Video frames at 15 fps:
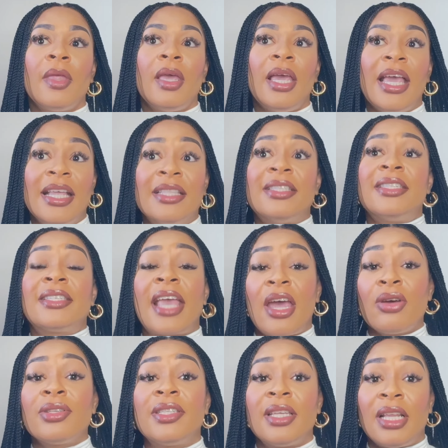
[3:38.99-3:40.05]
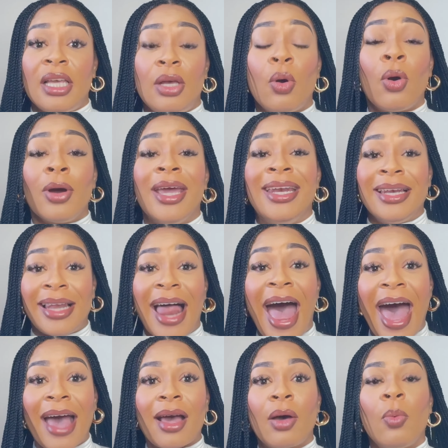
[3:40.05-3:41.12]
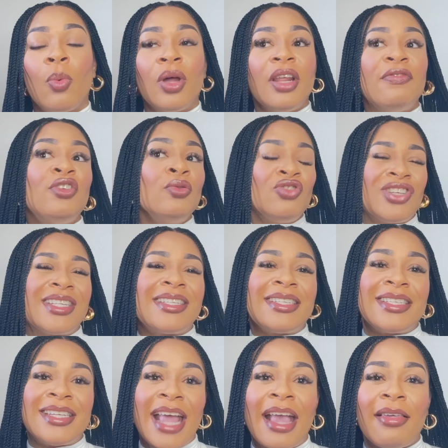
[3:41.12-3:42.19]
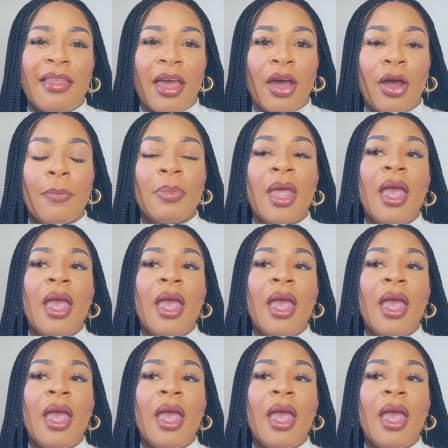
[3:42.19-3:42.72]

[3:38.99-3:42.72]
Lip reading: in scarcity or in lack? What if you just stay there?